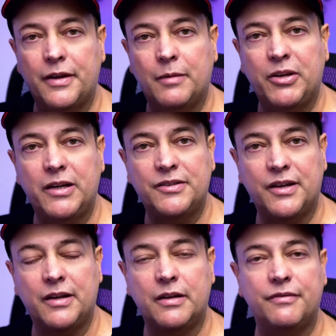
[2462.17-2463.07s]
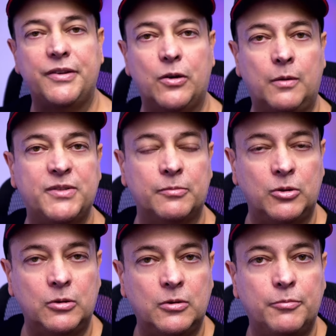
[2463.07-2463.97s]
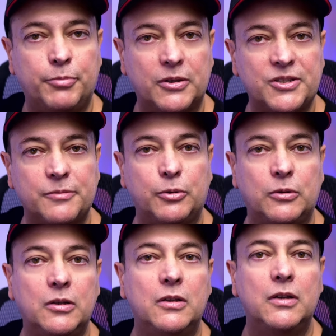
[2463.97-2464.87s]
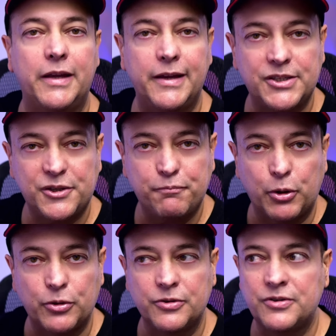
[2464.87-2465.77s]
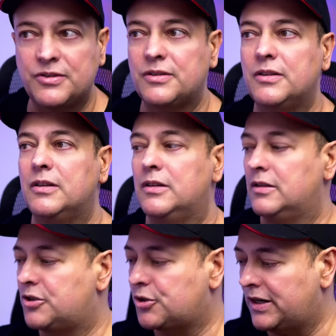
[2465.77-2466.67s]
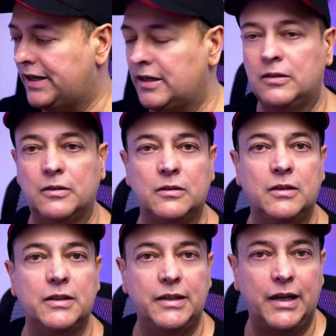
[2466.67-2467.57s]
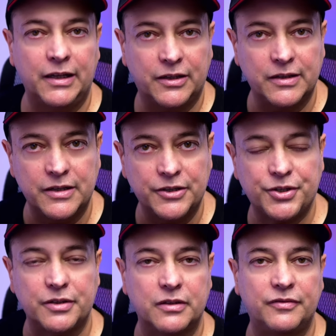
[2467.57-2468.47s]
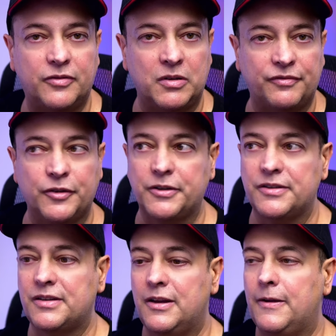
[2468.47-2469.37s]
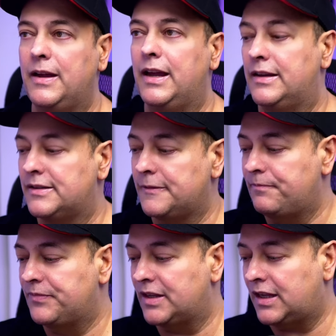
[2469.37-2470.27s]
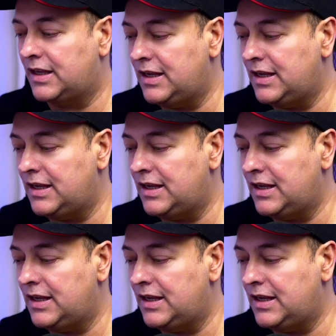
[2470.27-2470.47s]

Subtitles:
that I'm going to have the optimal possible exposed triangle and condition for my photos. And the